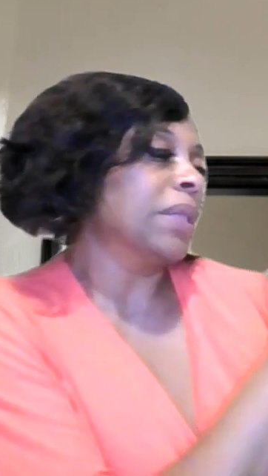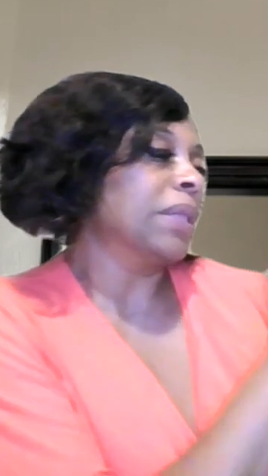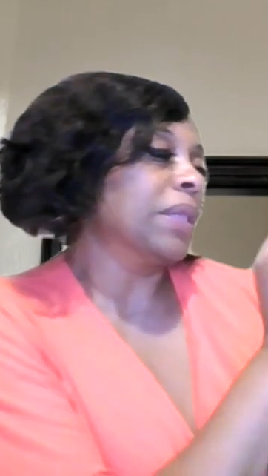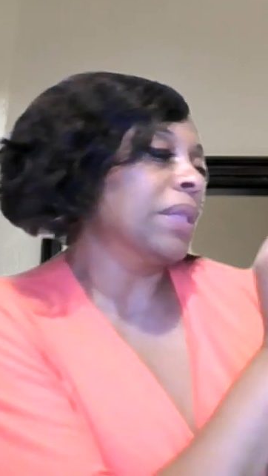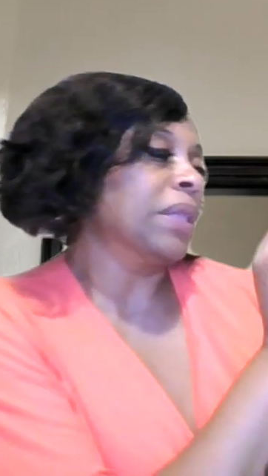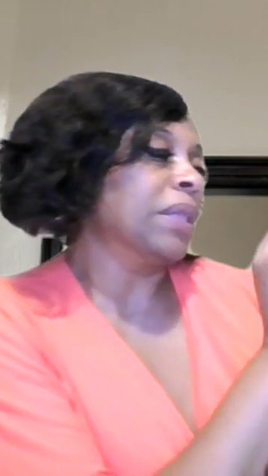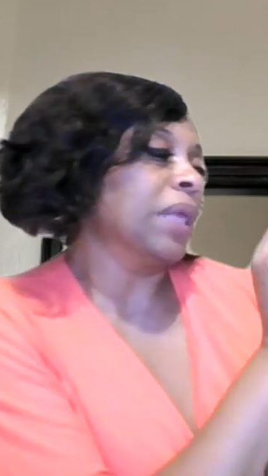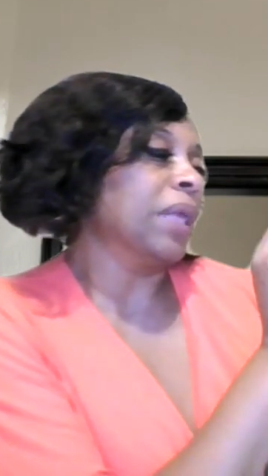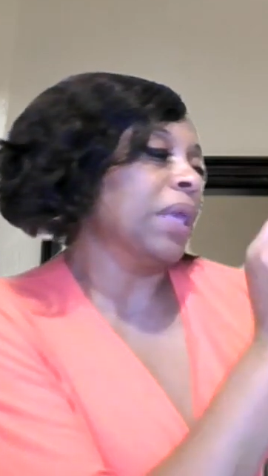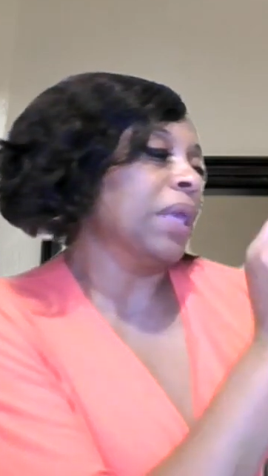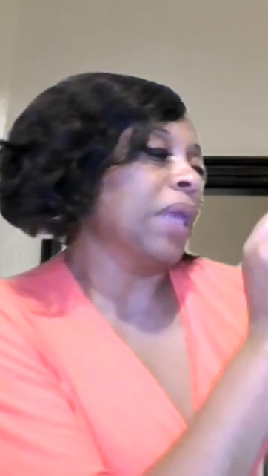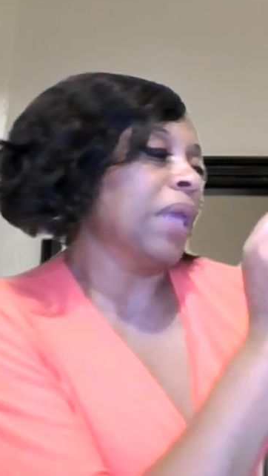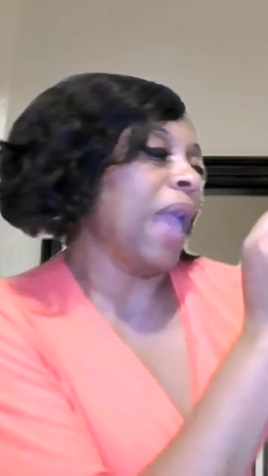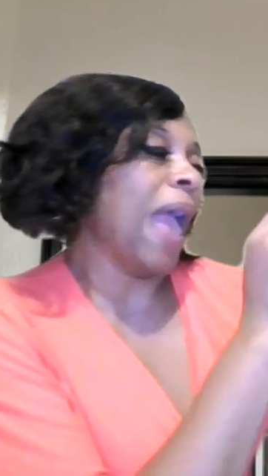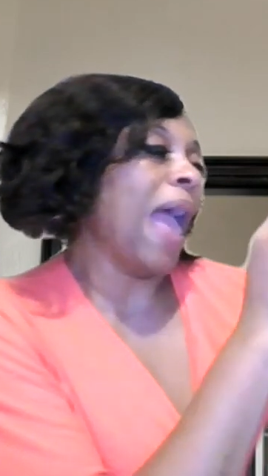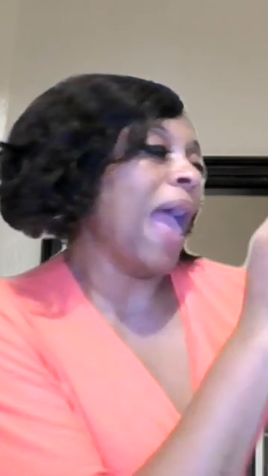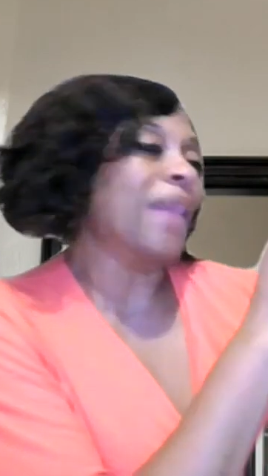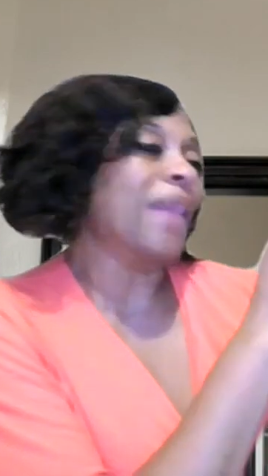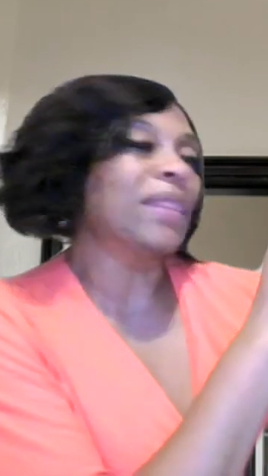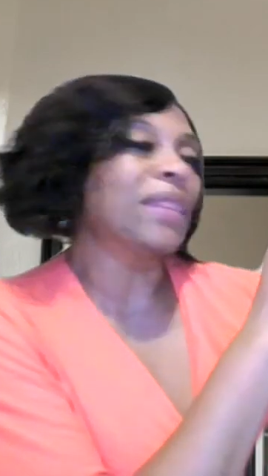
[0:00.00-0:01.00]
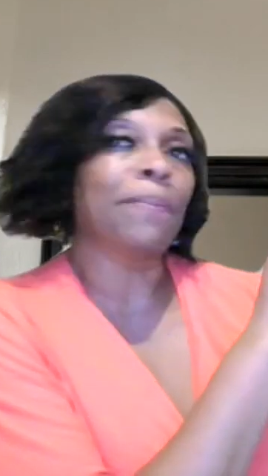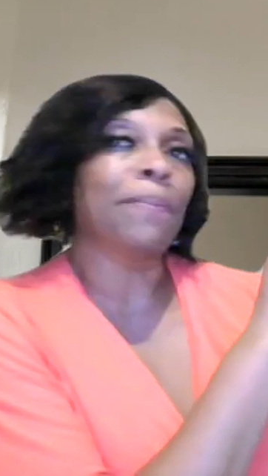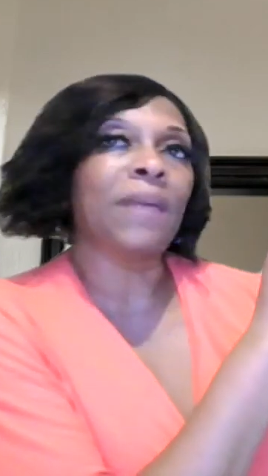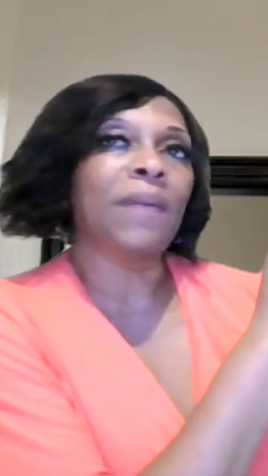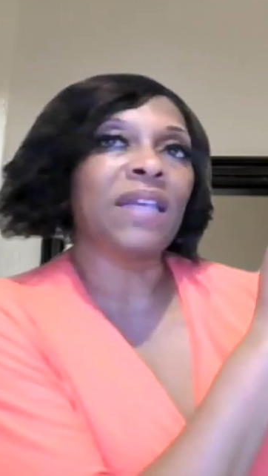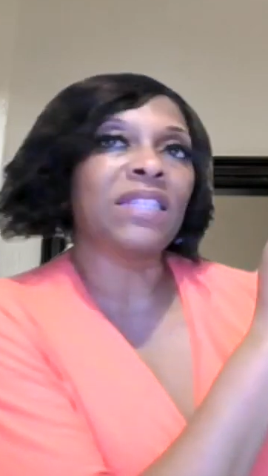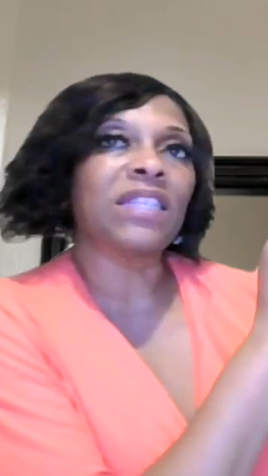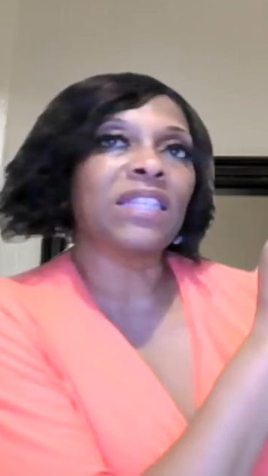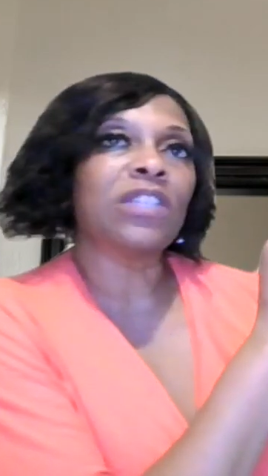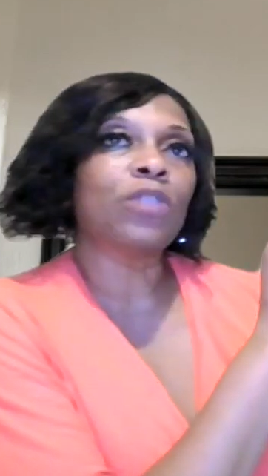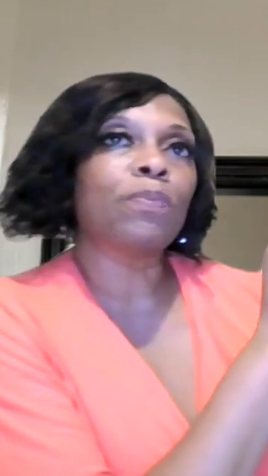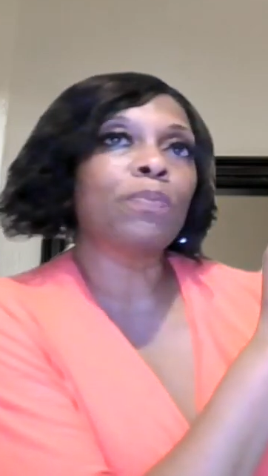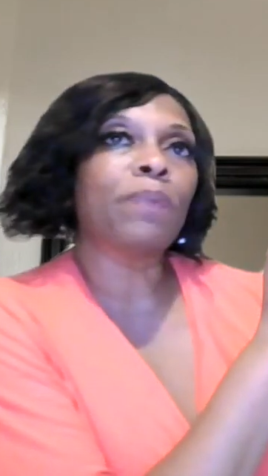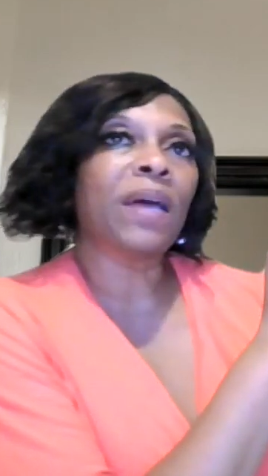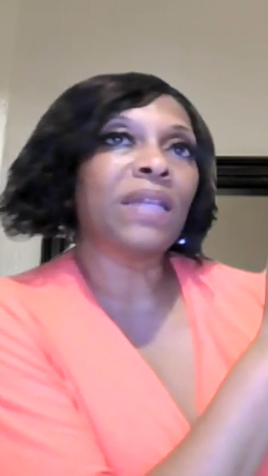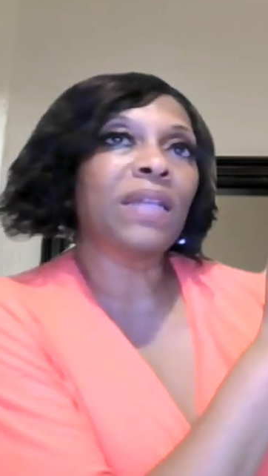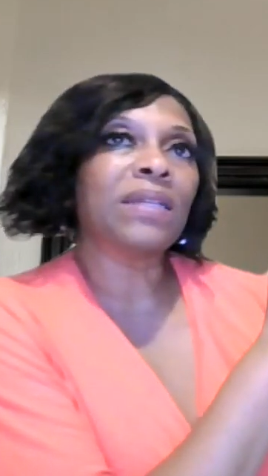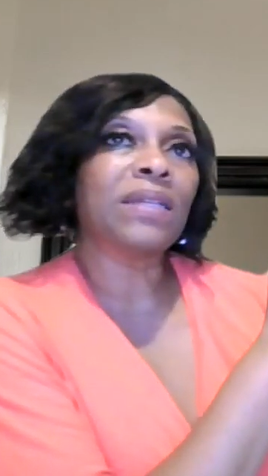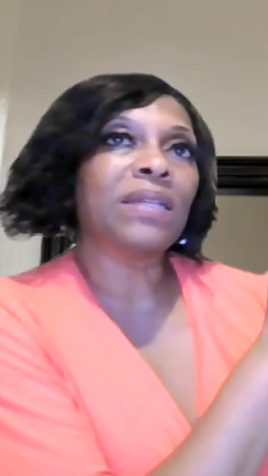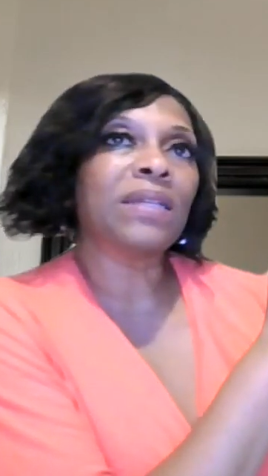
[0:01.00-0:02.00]
The add the message
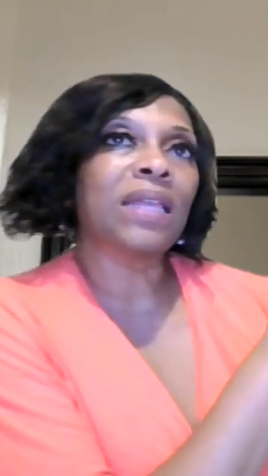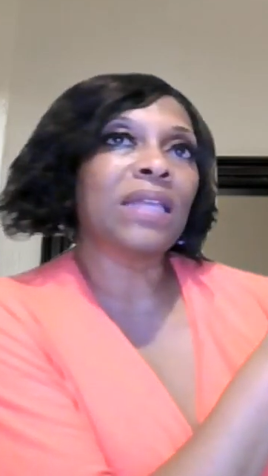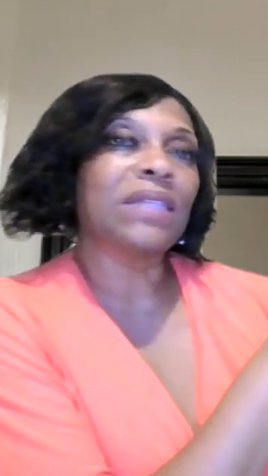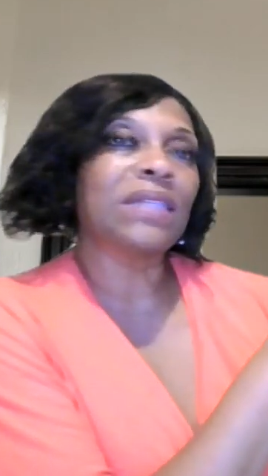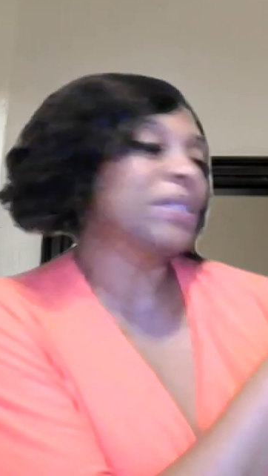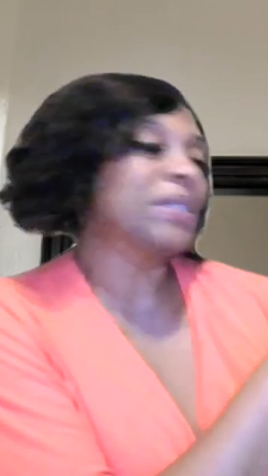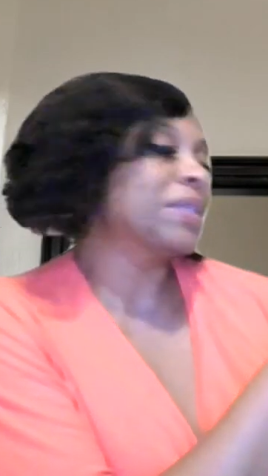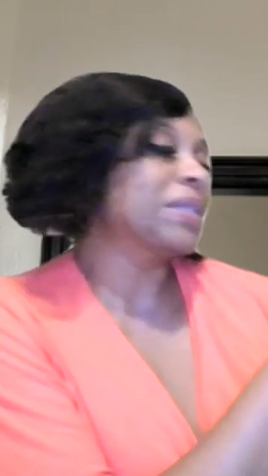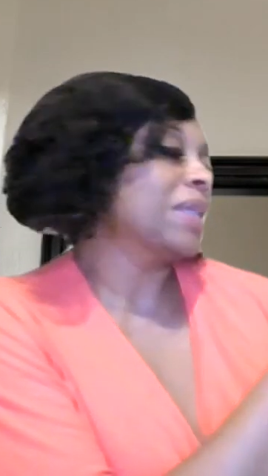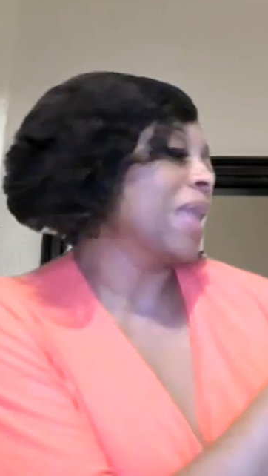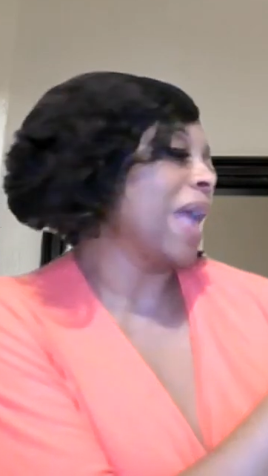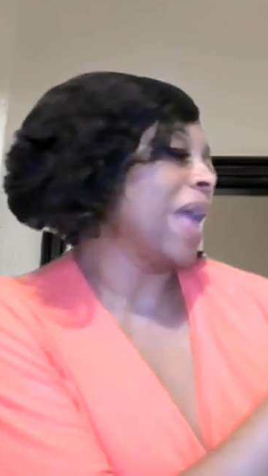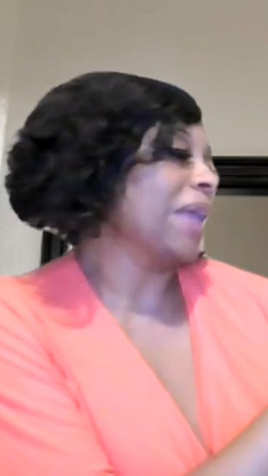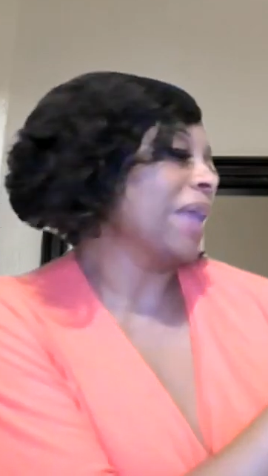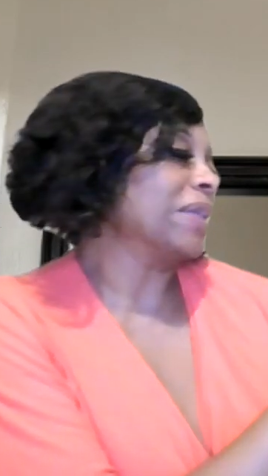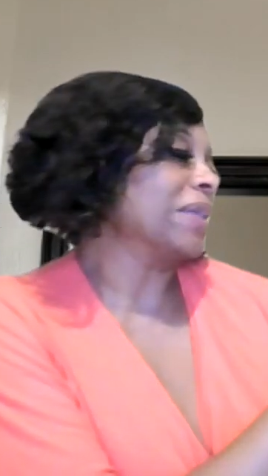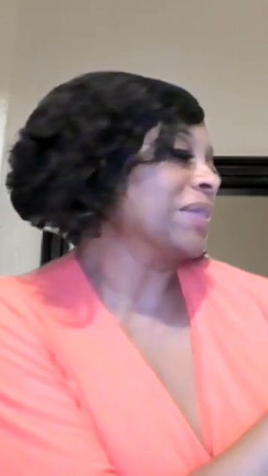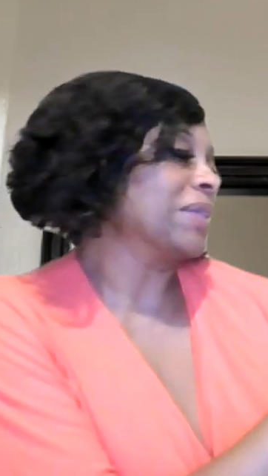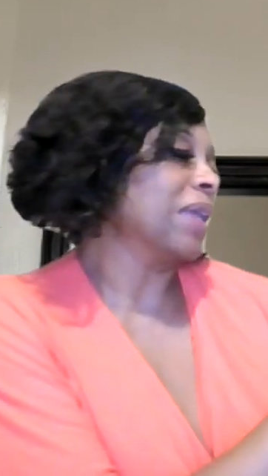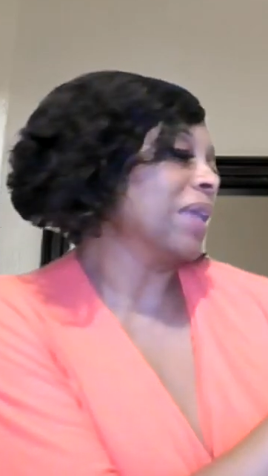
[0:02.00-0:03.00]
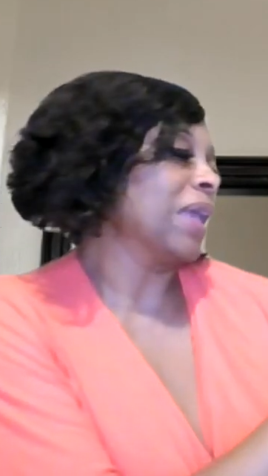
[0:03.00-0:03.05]
button is next,